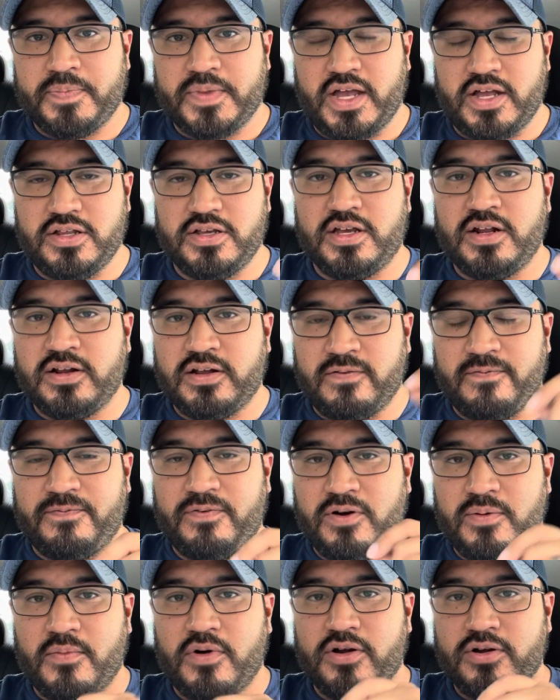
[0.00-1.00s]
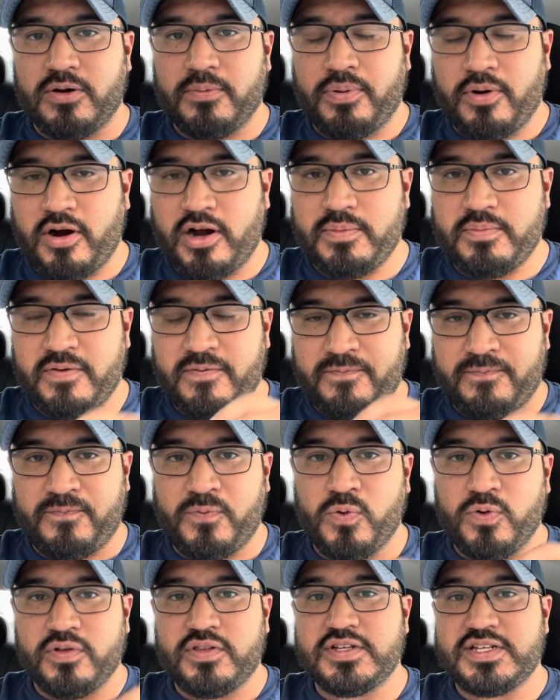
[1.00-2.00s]
and you can confirm all your party
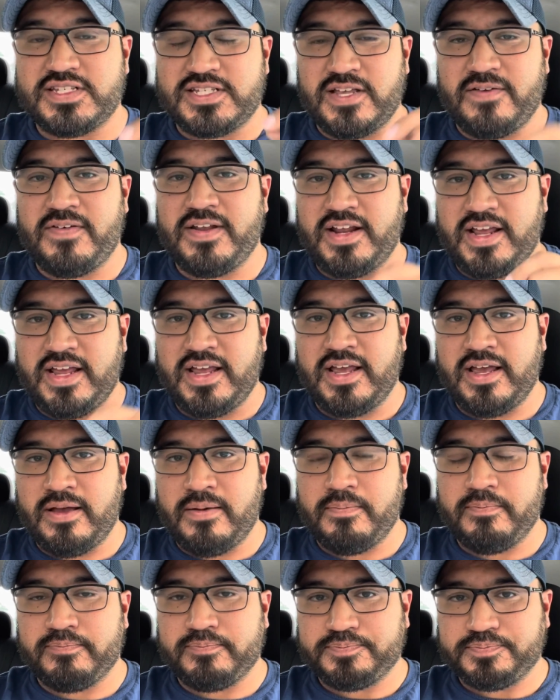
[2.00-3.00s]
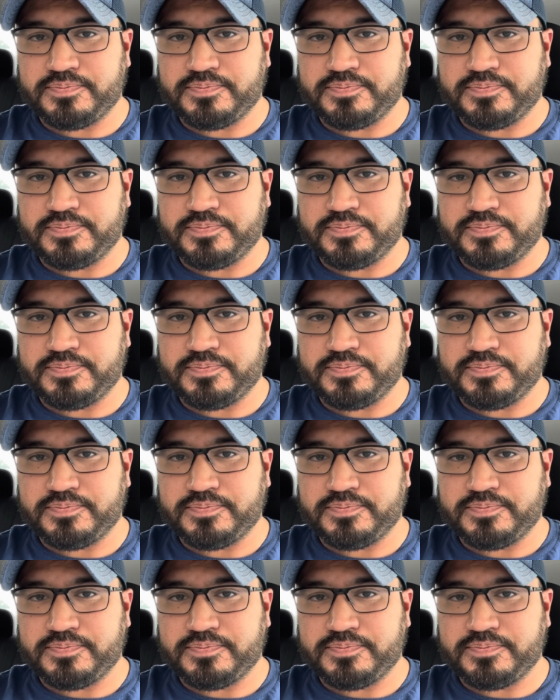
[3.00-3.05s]
before the 7 a.m.